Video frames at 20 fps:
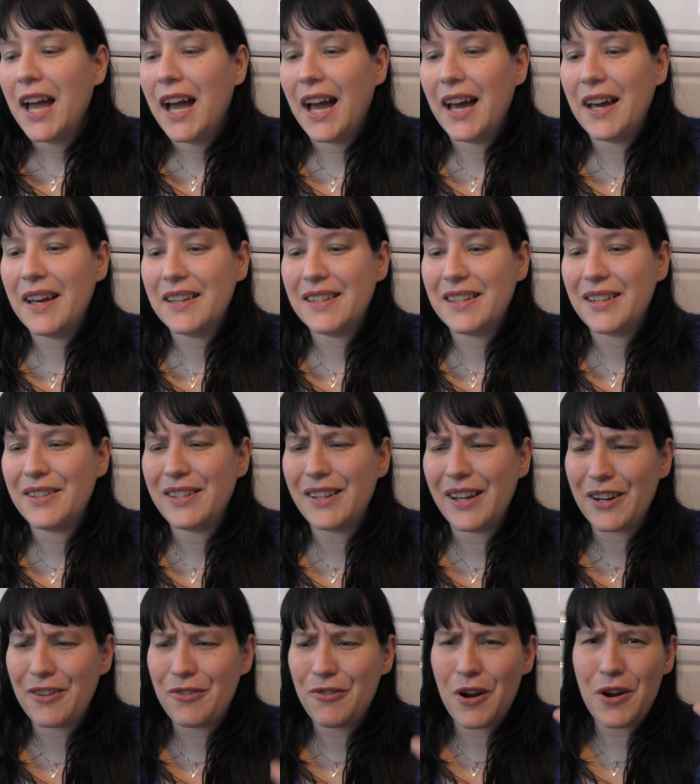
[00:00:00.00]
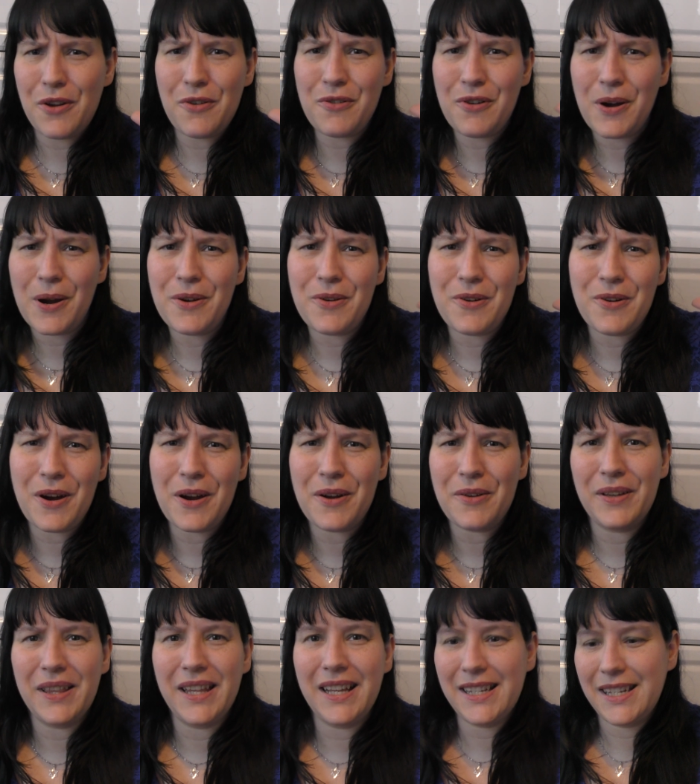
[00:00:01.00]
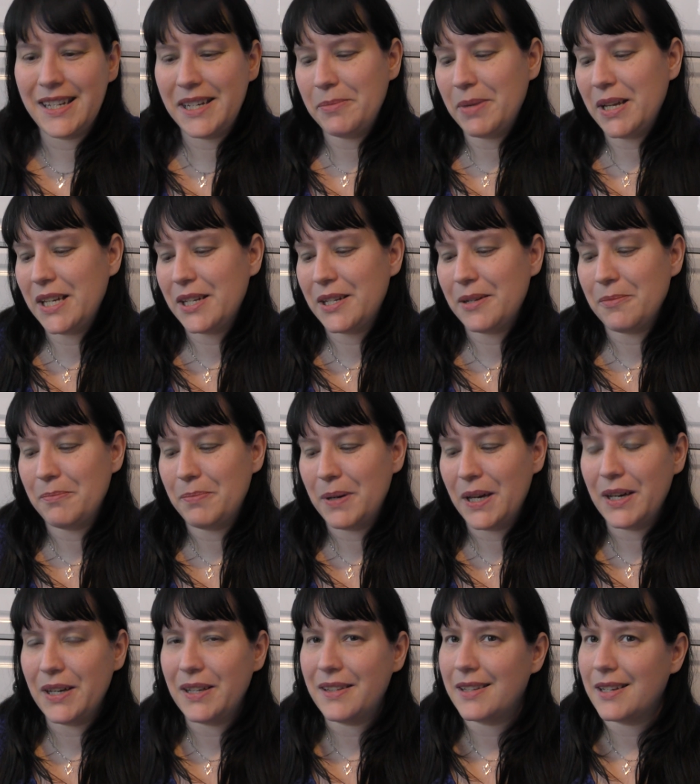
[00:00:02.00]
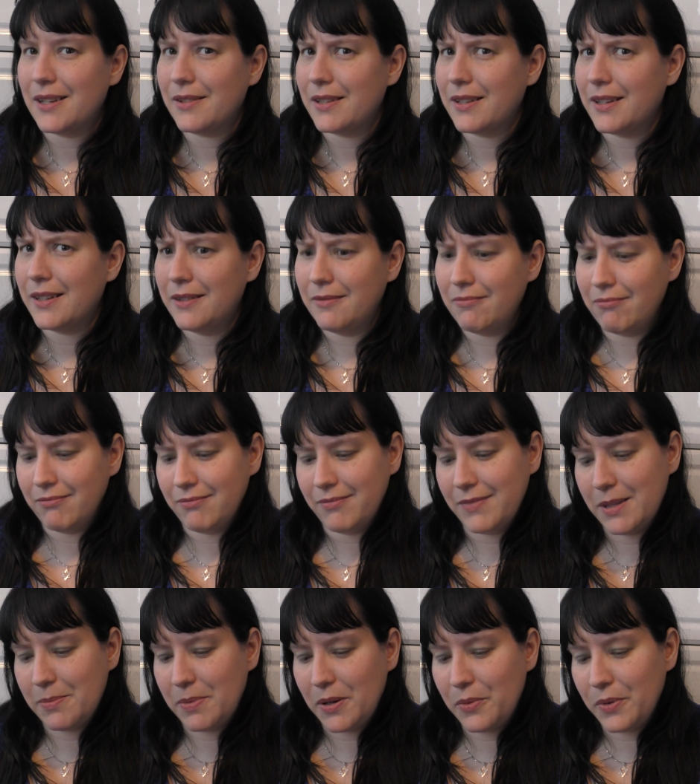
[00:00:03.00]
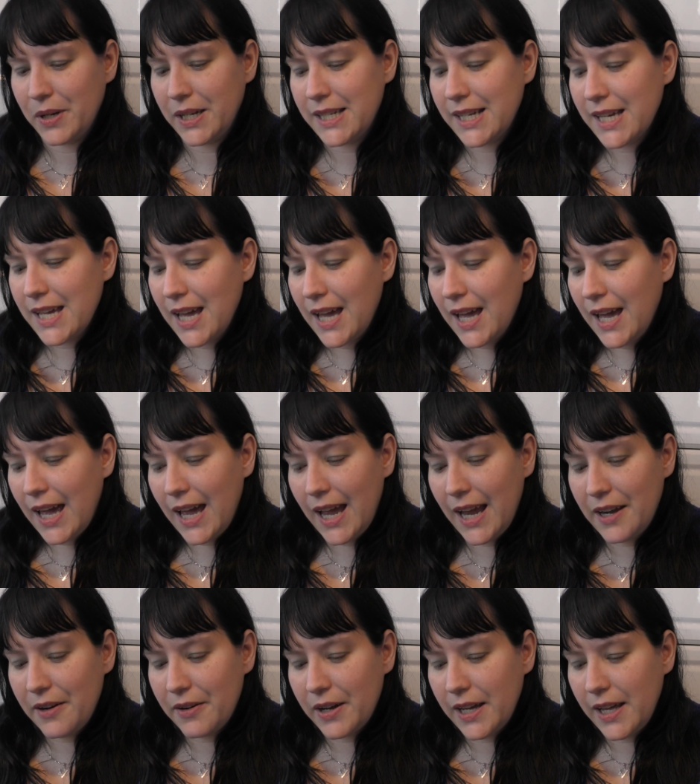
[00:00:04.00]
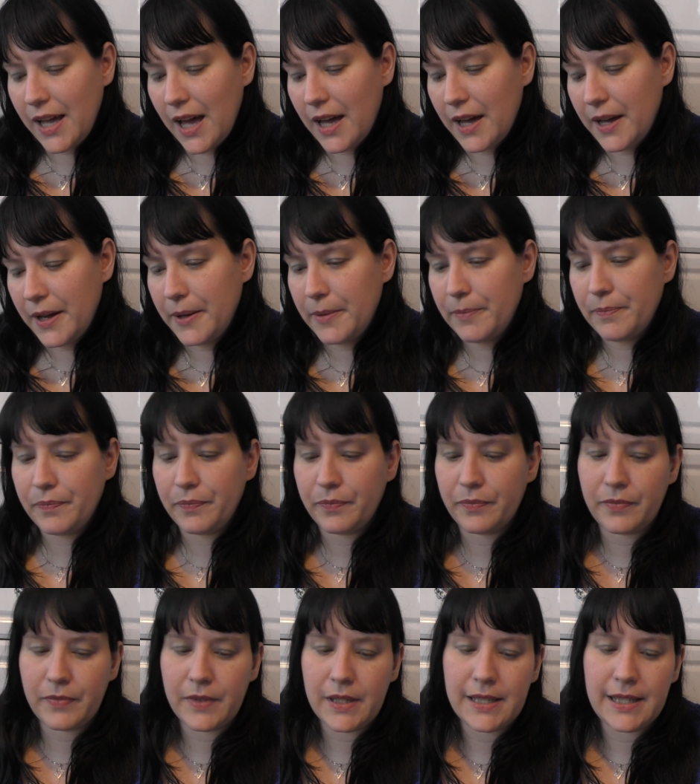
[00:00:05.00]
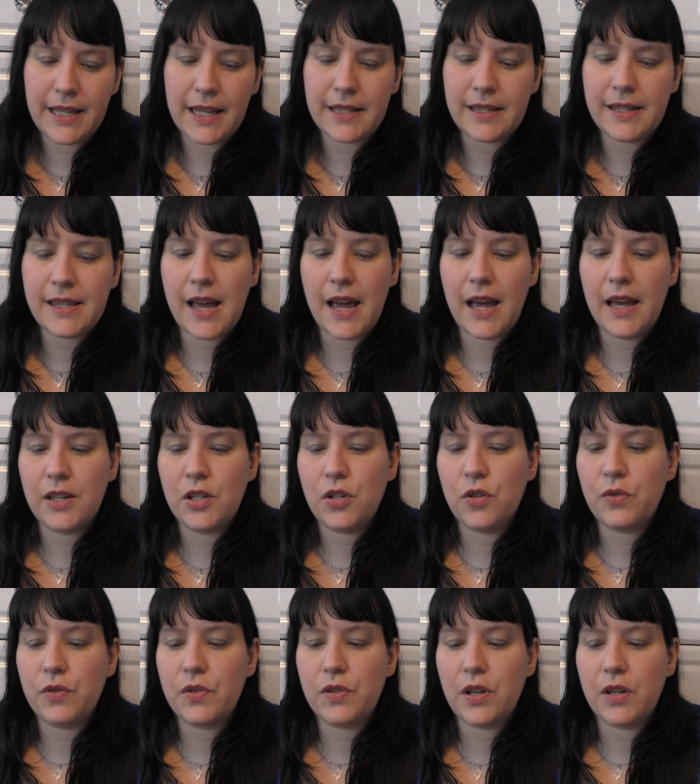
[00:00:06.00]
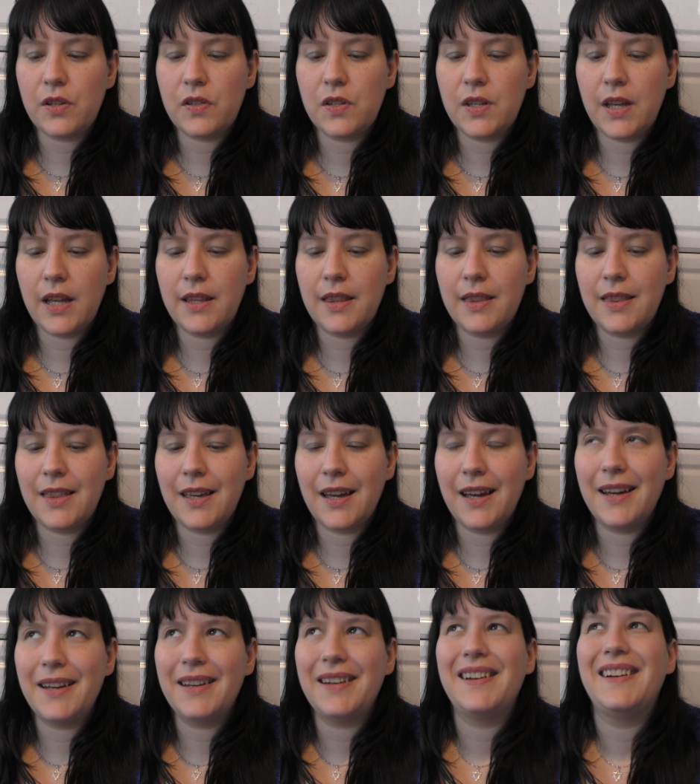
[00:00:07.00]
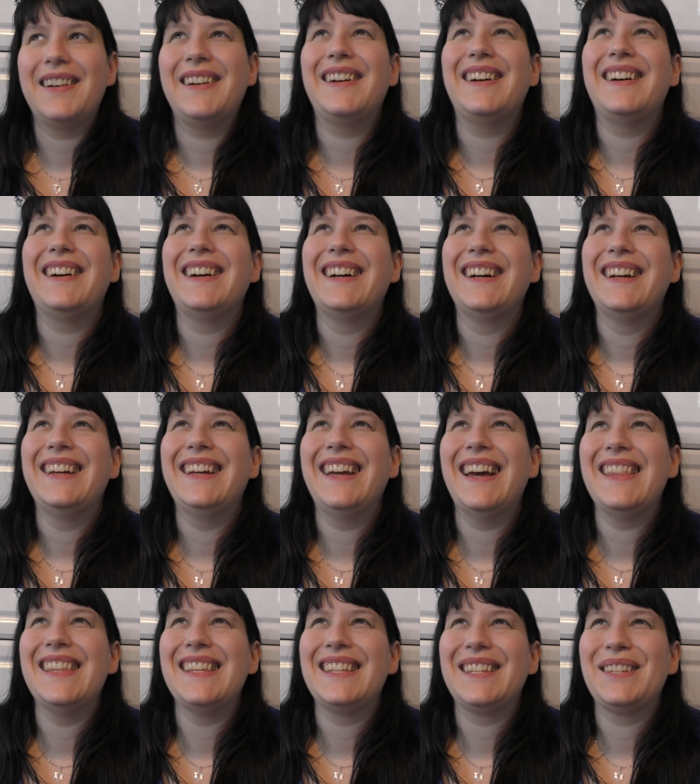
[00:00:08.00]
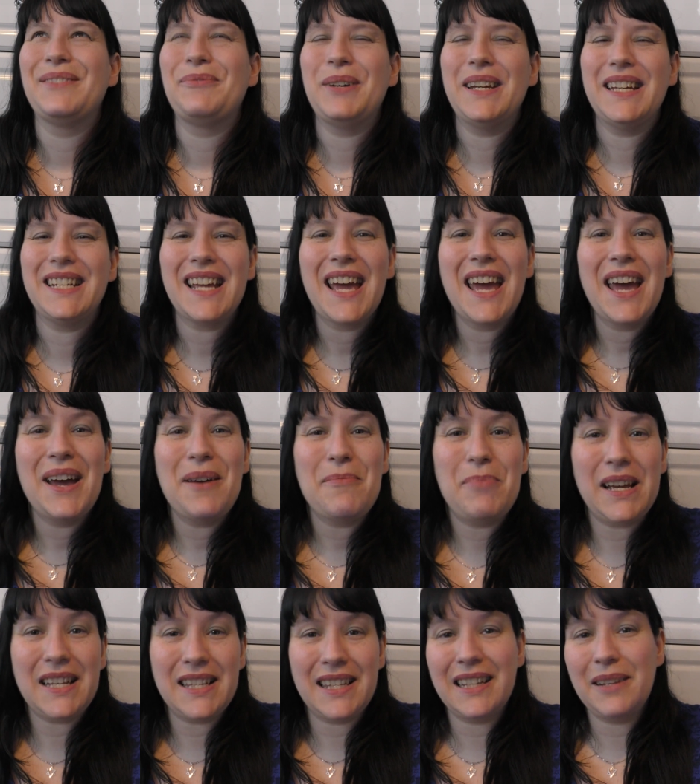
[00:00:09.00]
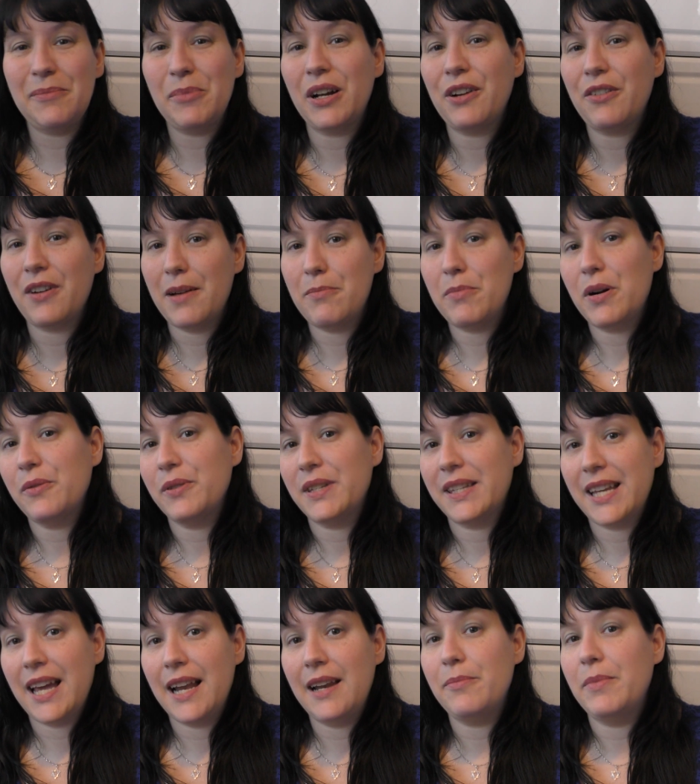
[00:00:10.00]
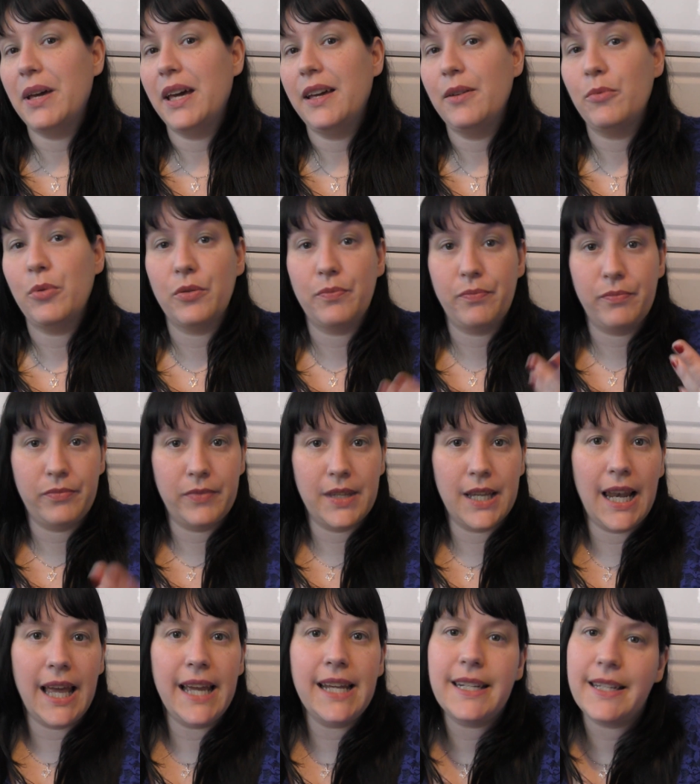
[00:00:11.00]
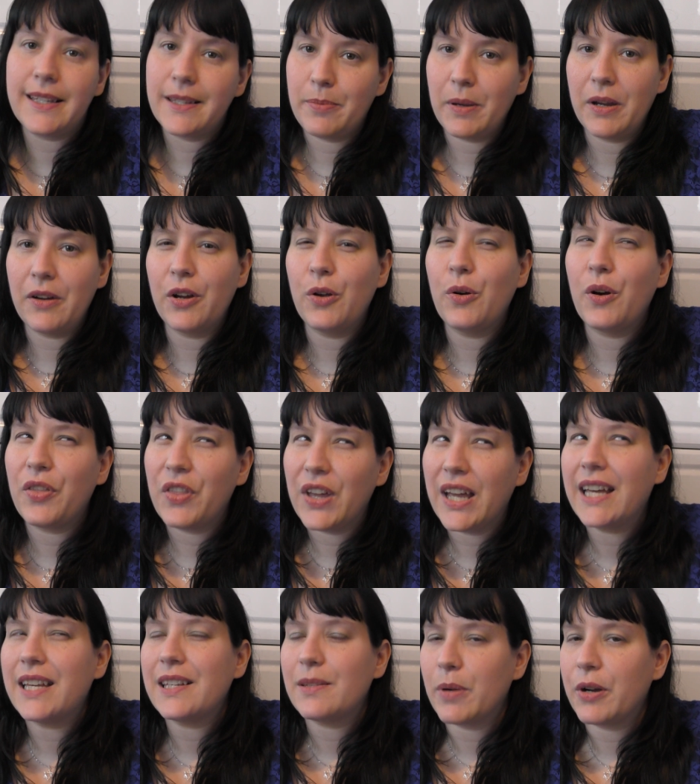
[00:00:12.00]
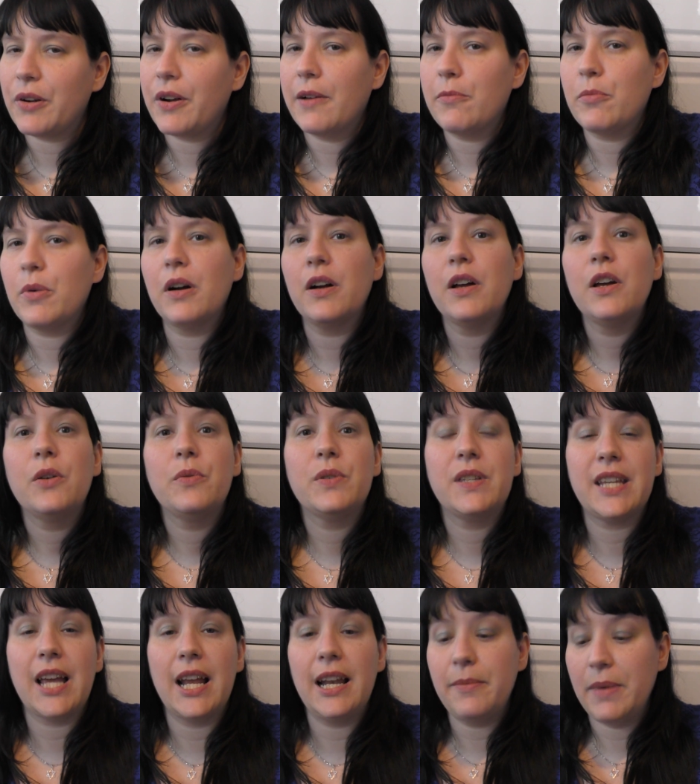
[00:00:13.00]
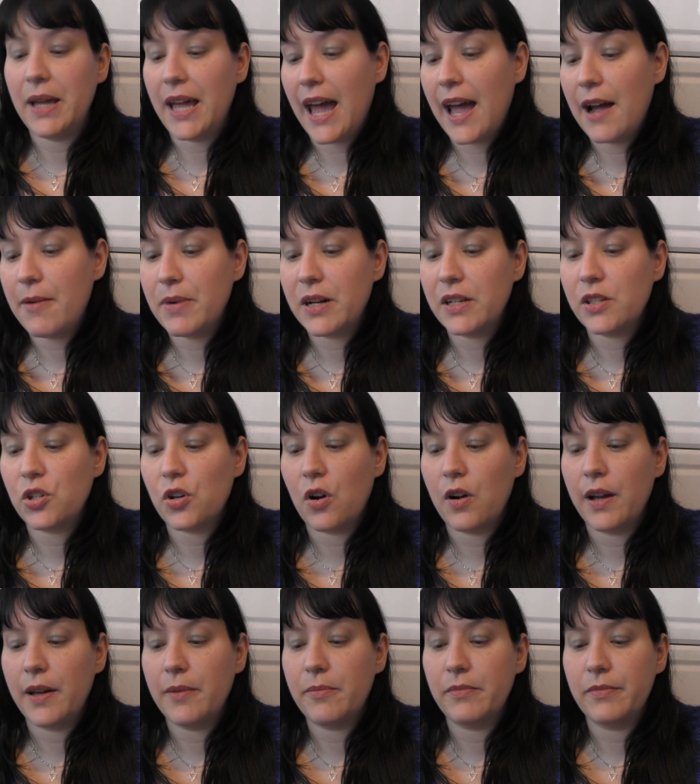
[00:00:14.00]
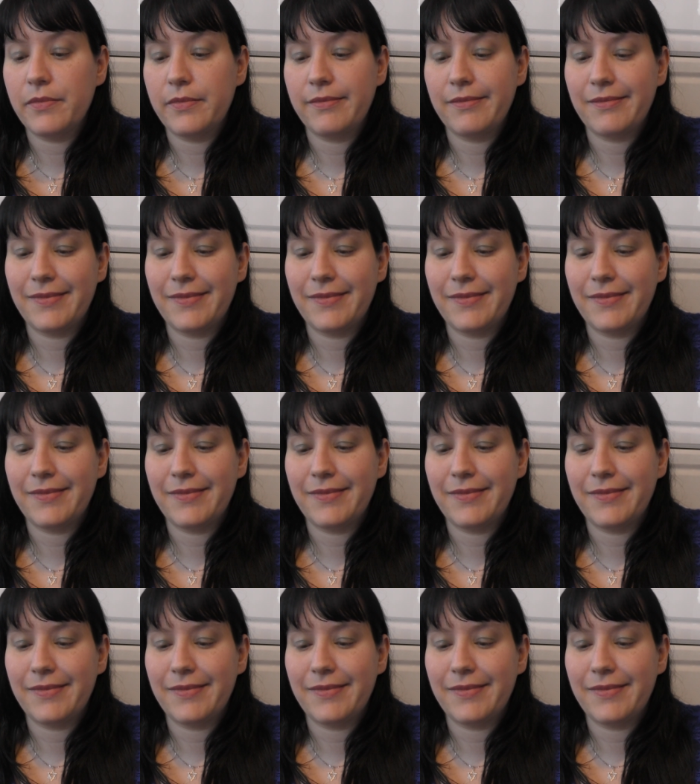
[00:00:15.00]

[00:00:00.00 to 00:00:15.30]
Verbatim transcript: Uh, so it's like crow, crow, crow, and then she mentioned birds, and I was like, oh, it's a bit weird anyway, um, so that's that. She also said that, uh, yeah, this is weird. Basically, my grandma was telling me, well, the lady spirit, who I think is my grandma, was telling me how much I'm